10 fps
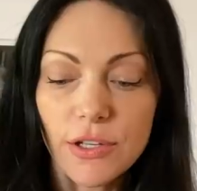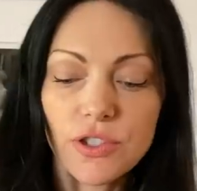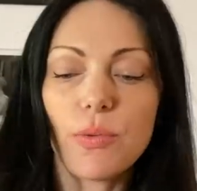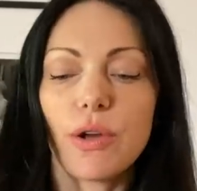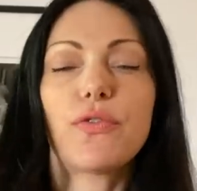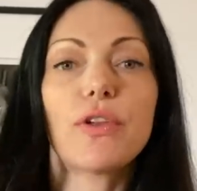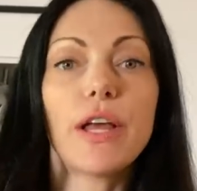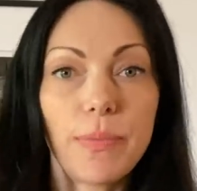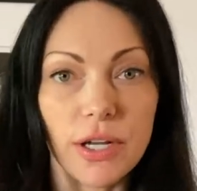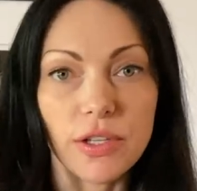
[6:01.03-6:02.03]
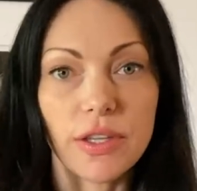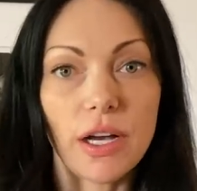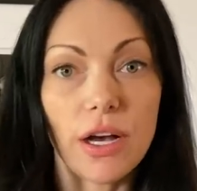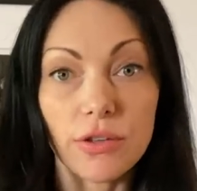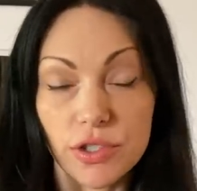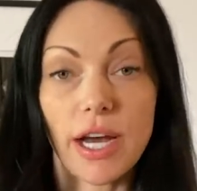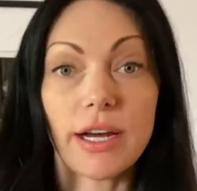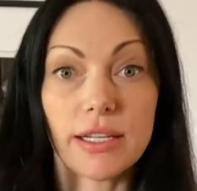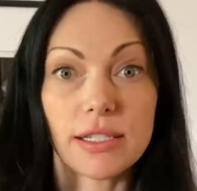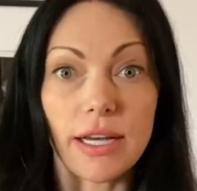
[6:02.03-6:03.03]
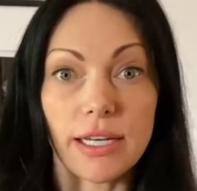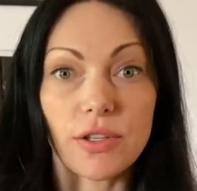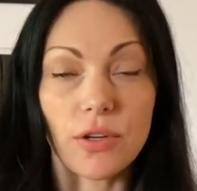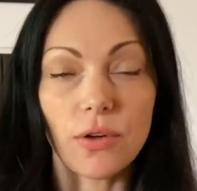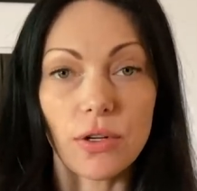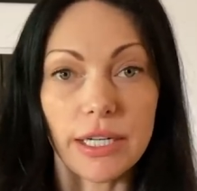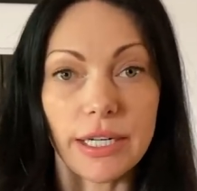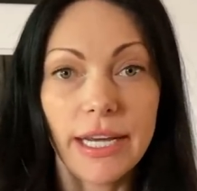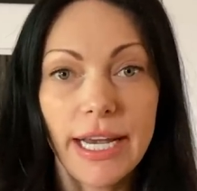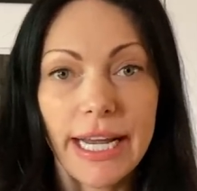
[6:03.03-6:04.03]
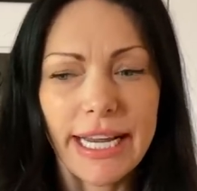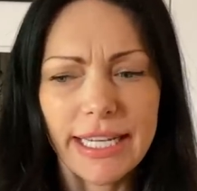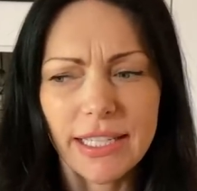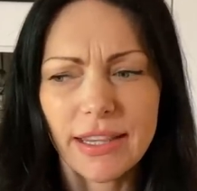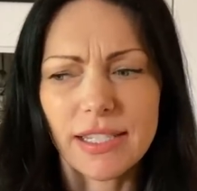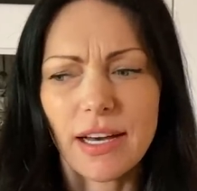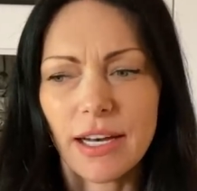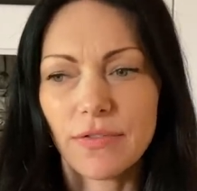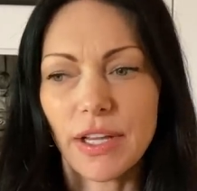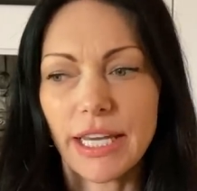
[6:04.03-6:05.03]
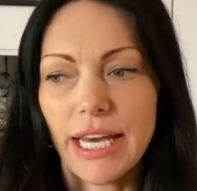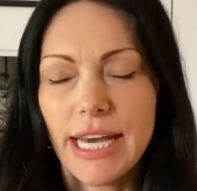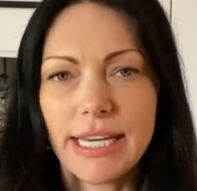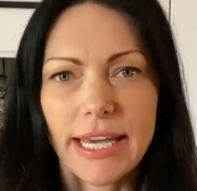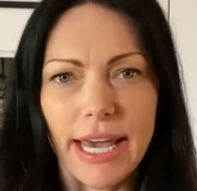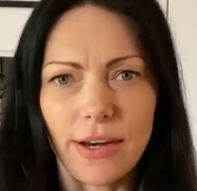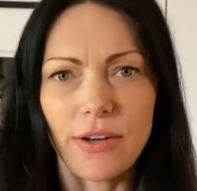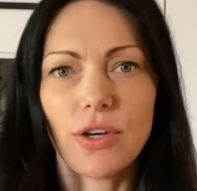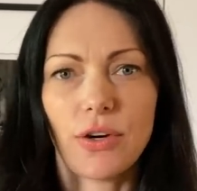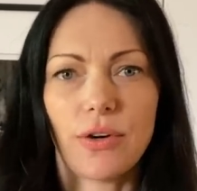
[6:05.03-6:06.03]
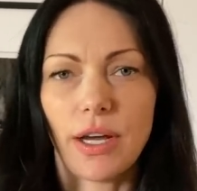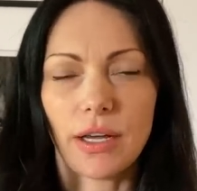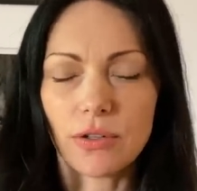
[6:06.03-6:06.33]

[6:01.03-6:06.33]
So you want to flip it so the other side gets nice and golden and it gets like this kind of like candy coating.